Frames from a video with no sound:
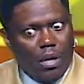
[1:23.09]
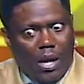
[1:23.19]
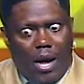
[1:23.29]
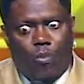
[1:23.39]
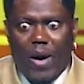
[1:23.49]

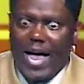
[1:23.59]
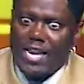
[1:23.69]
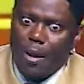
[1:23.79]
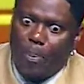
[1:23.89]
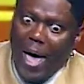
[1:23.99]
I'm wearing
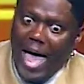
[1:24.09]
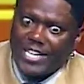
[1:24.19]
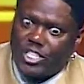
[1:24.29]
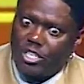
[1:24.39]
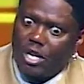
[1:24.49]
the
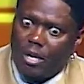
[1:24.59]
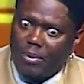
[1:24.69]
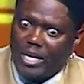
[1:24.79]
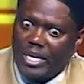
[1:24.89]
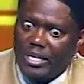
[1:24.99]
patch, you know what I
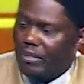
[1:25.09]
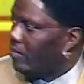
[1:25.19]
mean?